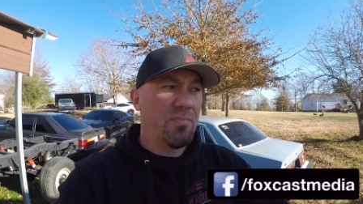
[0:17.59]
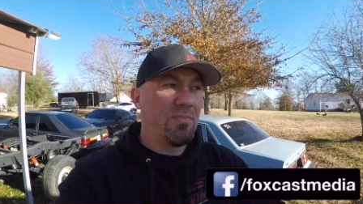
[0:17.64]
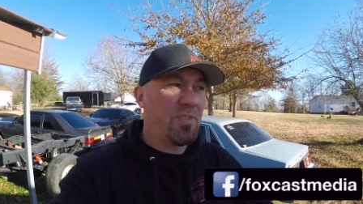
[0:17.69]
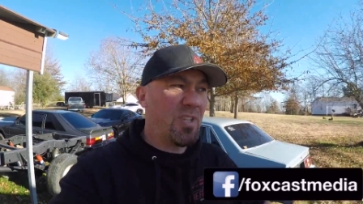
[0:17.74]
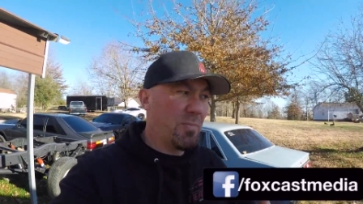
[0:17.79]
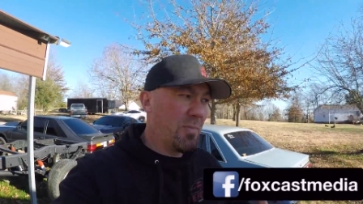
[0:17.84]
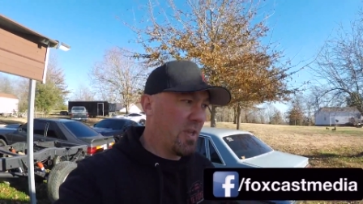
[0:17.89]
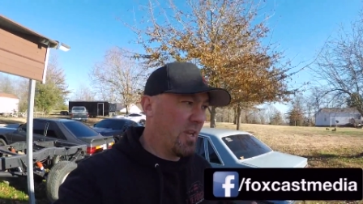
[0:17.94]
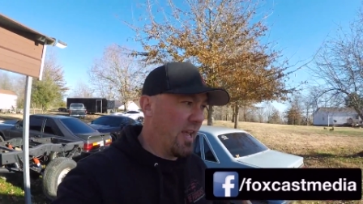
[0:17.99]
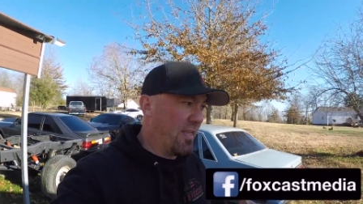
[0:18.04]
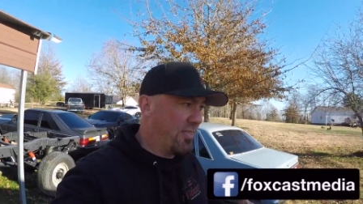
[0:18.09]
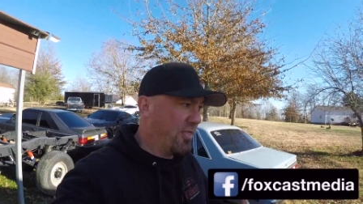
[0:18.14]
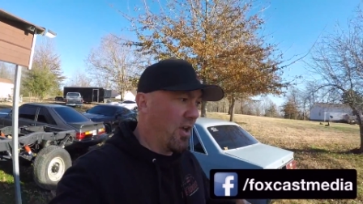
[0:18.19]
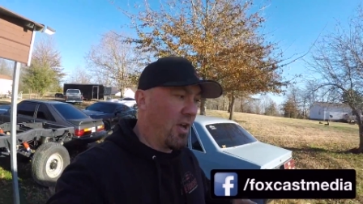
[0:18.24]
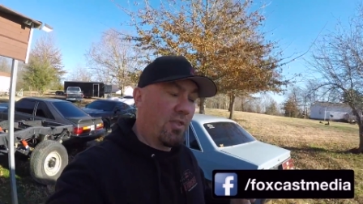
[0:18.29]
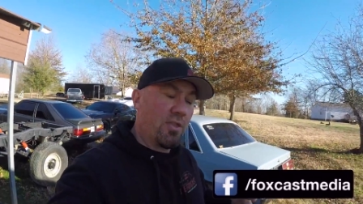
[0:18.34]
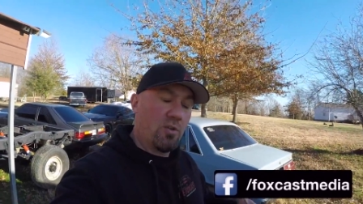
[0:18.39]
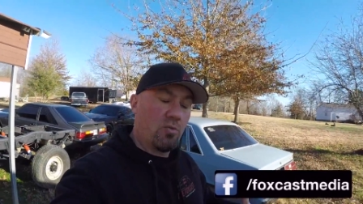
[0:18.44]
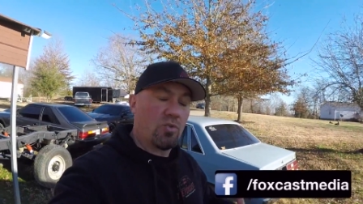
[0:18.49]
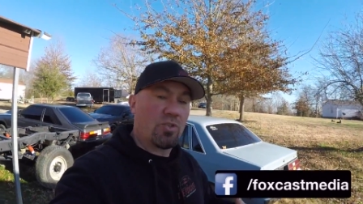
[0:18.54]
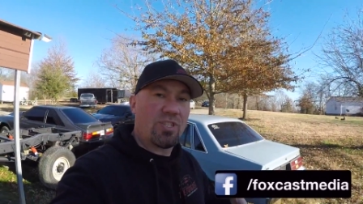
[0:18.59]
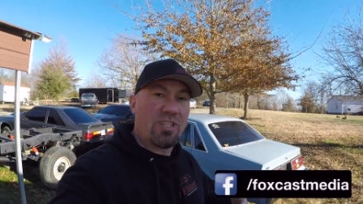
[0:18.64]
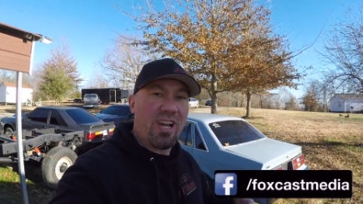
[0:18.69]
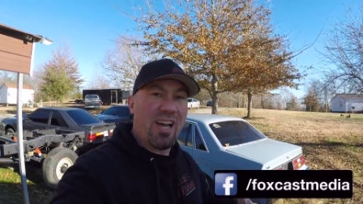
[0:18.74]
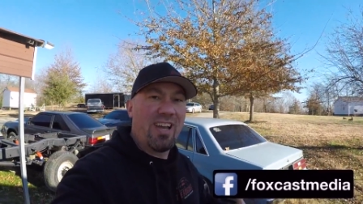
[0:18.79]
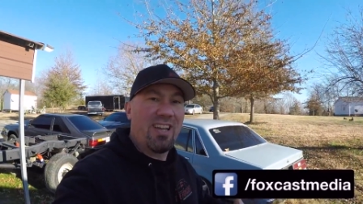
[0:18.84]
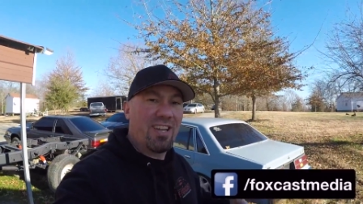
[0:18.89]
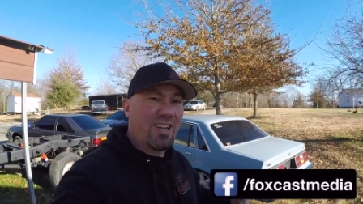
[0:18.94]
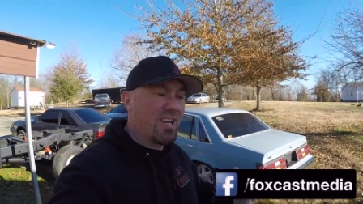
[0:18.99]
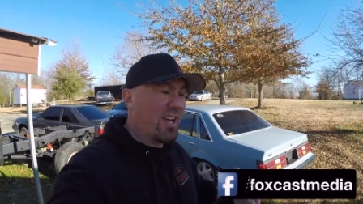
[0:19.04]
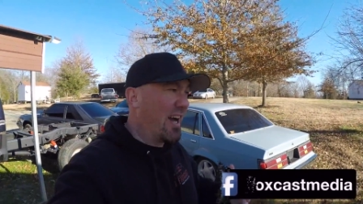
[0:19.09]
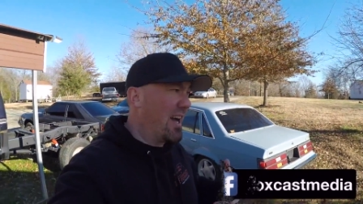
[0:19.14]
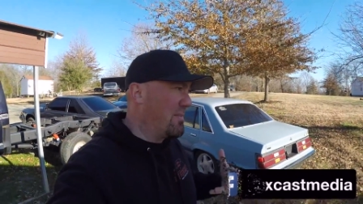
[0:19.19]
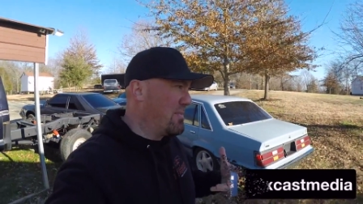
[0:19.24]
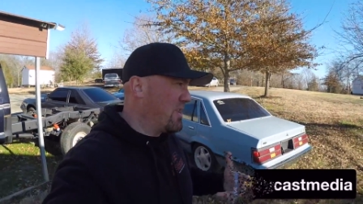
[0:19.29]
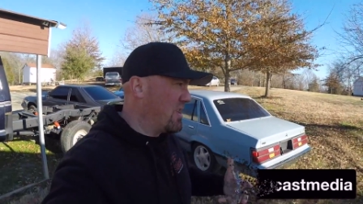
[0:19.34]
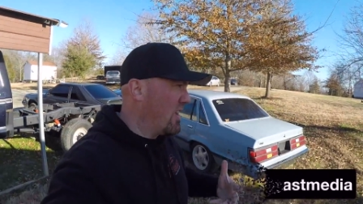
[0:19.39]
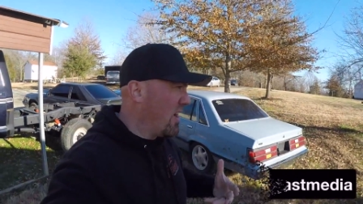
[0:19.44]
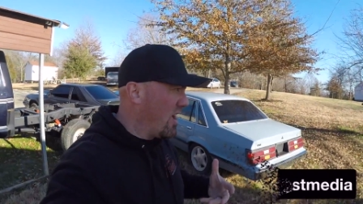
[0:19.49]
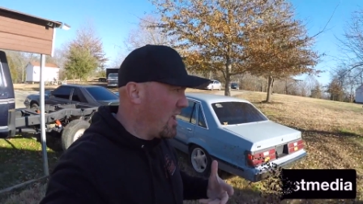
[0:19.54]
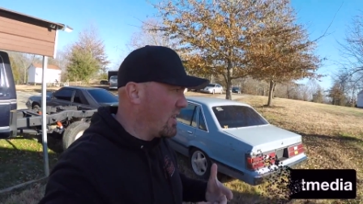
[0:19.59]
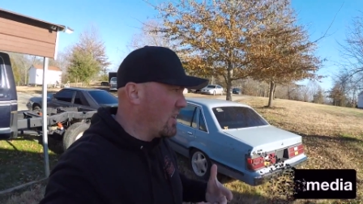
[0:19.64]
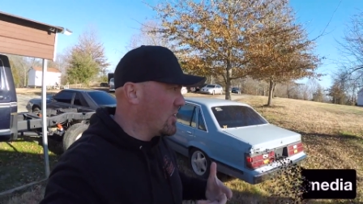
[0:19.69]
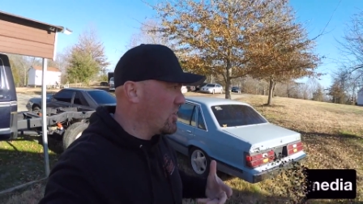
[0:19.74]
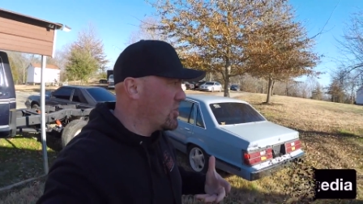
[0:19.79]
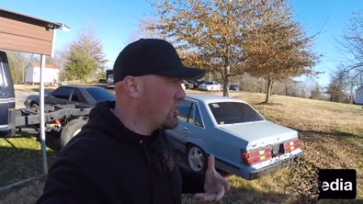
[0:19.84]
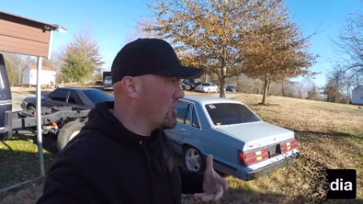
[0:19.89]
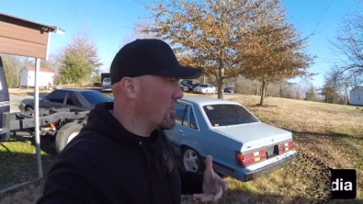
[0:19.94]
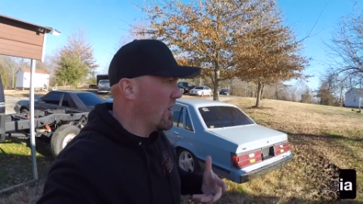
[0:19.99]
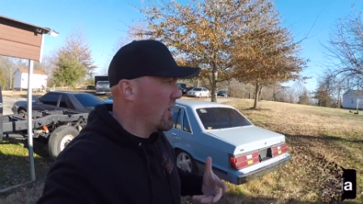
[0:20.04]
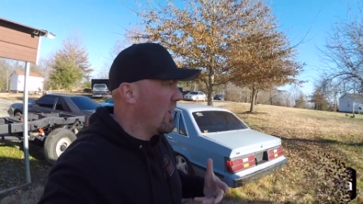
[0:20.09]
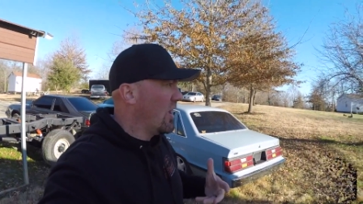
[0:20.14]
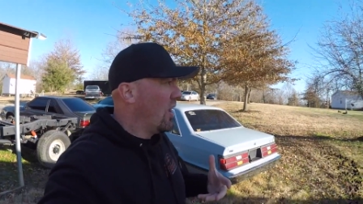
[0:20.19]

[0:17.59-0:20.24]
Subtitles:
something I thought that was kind of common knowledge